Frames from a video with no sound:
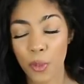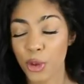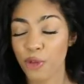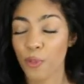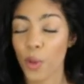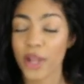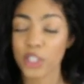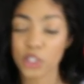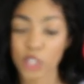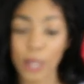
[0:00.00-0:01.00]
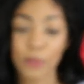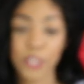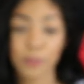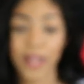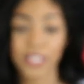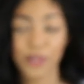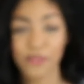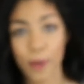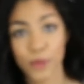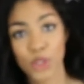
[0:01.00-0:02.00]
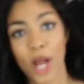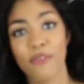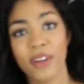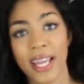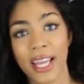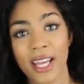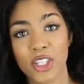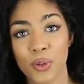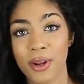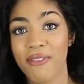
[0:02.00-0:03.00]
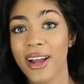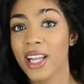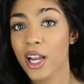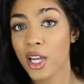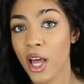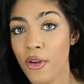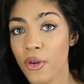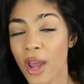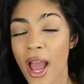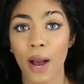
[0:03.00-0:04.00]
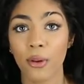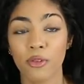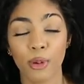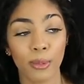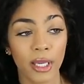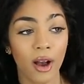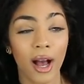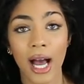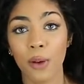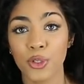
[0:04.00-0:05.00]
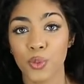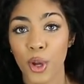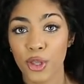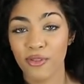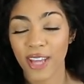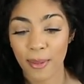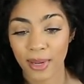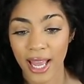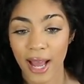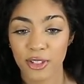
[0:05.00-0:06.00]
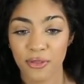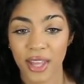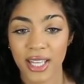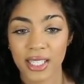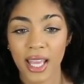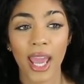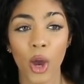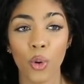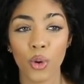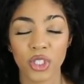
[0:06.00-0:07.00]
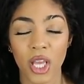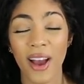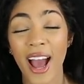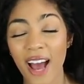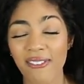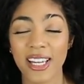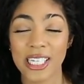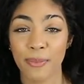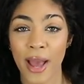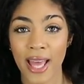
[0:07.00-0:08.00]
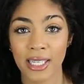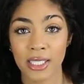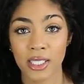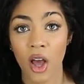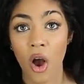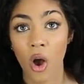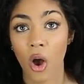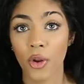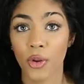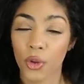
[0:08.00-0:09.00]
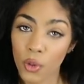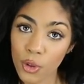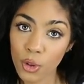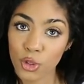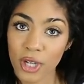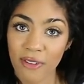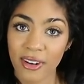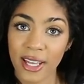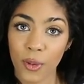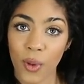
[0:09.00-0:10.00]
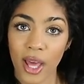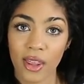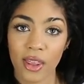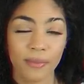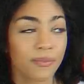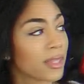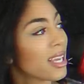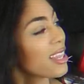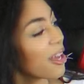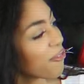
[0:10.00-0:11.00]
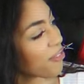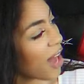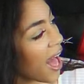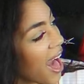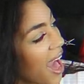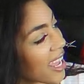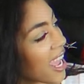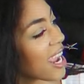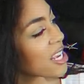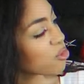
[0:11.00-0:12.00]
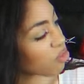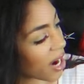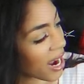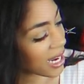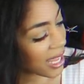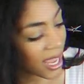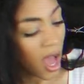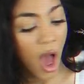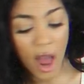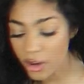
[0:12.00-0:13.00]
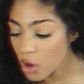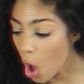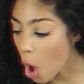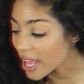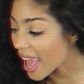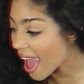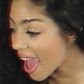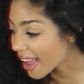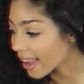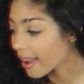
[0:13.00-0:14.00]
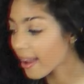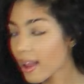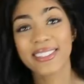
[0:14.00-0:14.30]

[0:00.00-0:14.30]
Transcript: It would have worked so much better if I was traveling to an event alone. I would have probably got hours worth of gameplay out of this. It also heavily depends on who you're traveling with. That fly is really annoying!